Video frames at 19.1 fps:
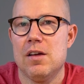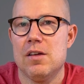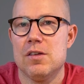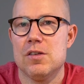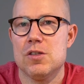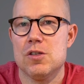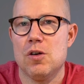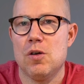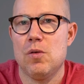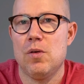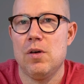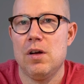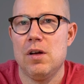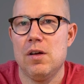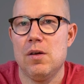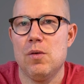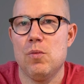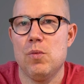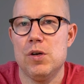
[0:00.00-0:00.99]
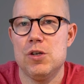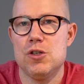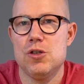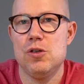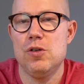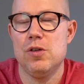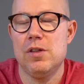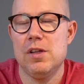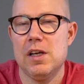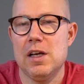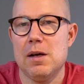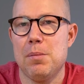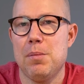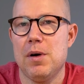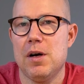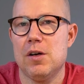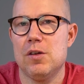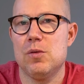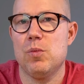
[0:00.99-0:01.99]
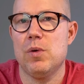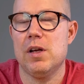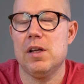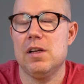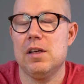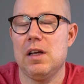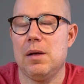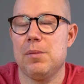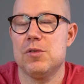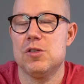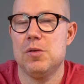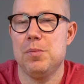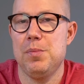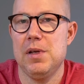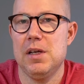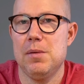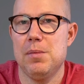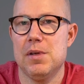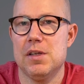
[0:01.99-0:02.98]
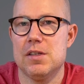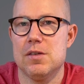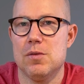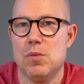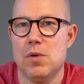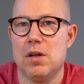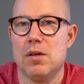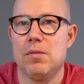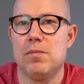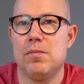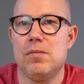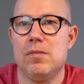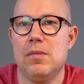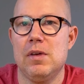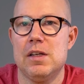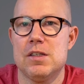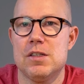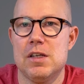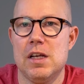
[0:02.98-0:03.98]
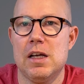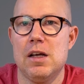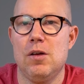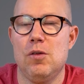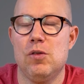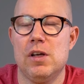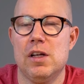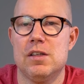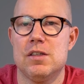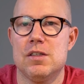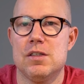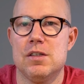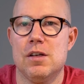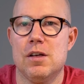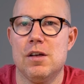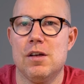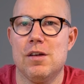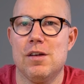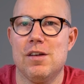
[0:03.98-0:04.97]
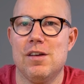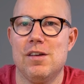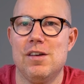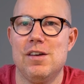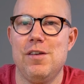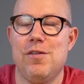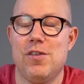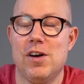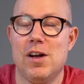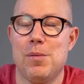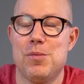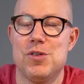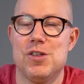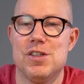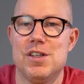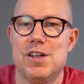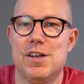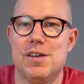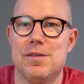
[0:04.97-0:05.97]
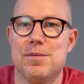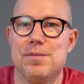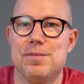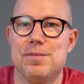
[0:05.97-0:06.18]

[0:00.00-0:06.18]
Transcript: So what should you think about when it comes to pigments? Well, let's take a look at different options here.